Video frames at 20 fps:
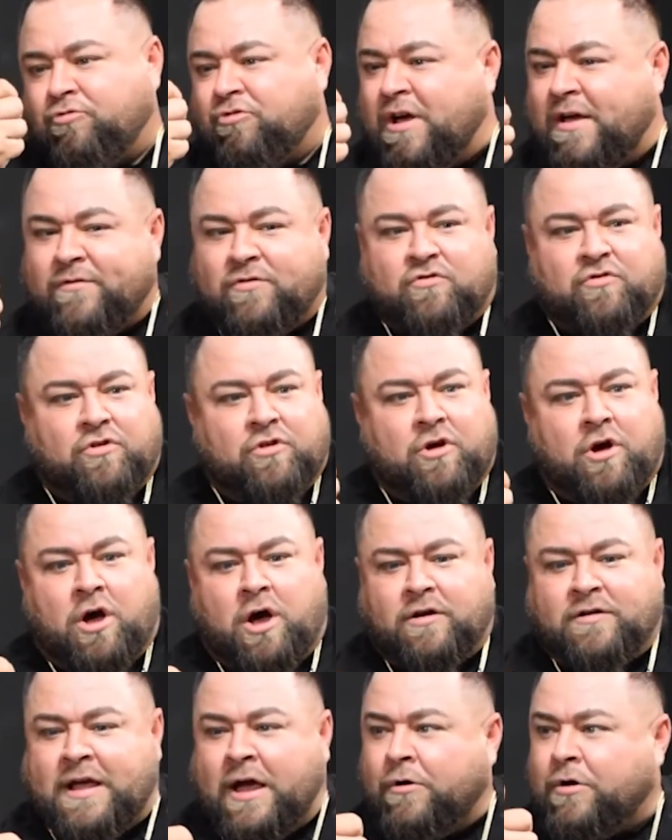driving to the
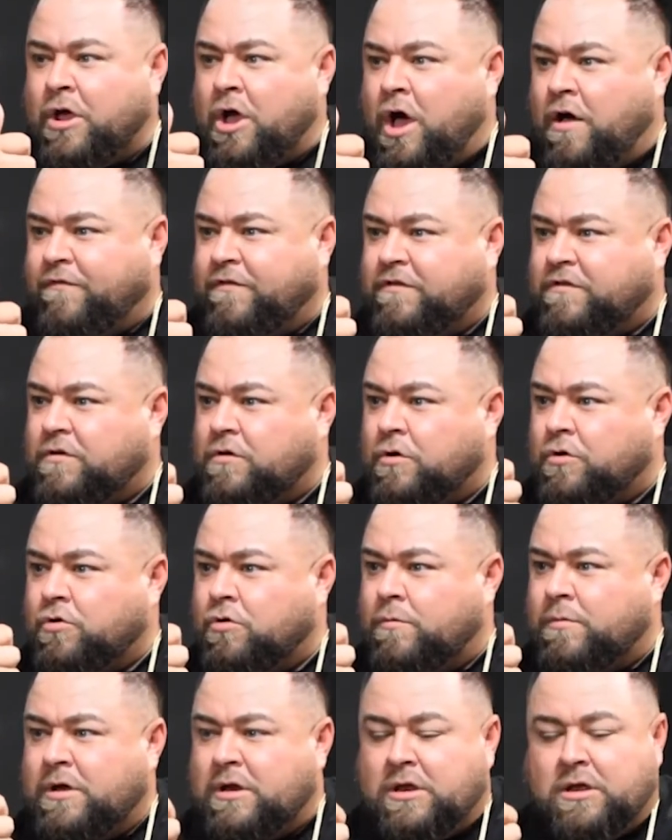Downey office to go do
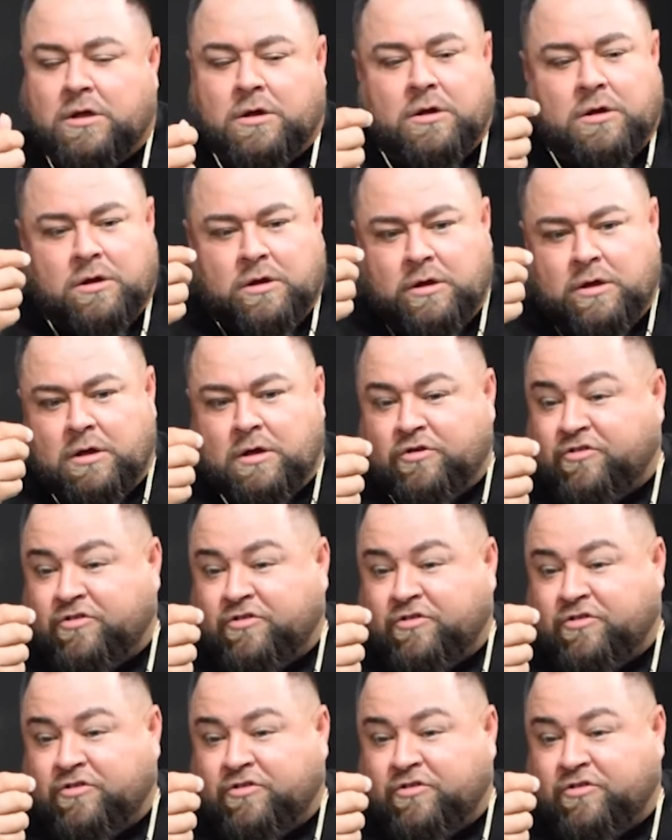a meeting.